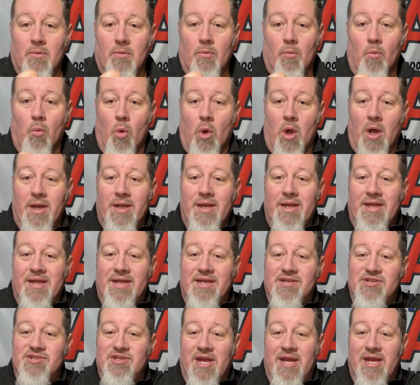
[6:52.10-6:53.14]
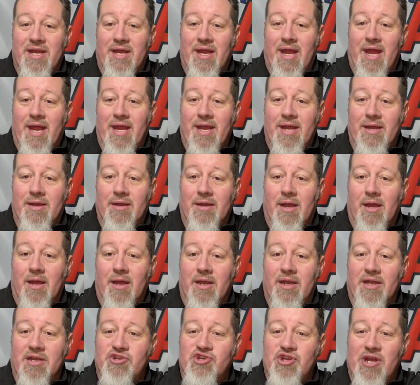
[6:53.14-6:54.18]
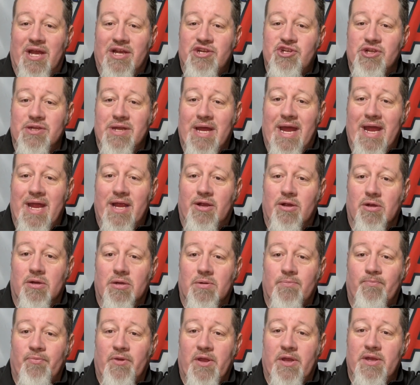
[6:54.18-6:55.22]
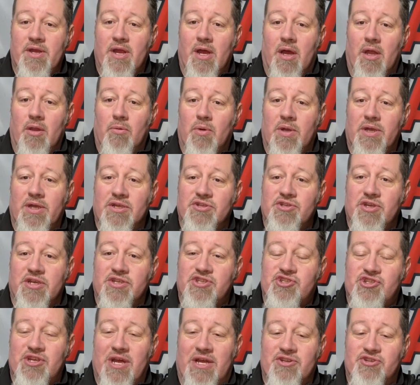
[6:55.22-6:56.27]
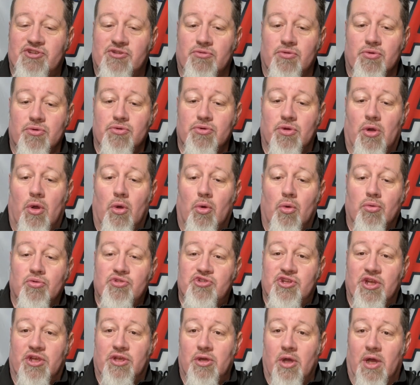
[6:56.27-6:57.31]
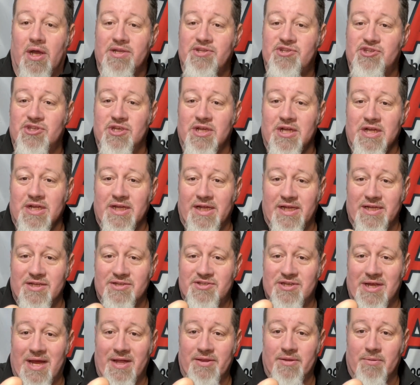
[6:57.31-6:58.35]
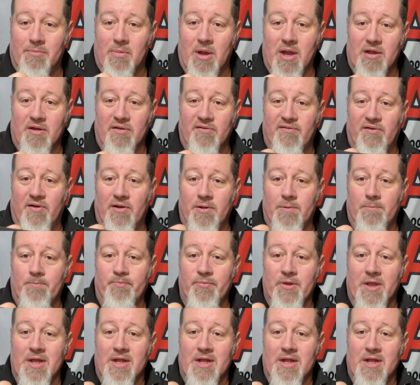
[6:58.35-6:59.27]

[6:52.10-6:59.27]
One is an ejection anchor, and the other one is a set screw that holds the guts inside the microphone.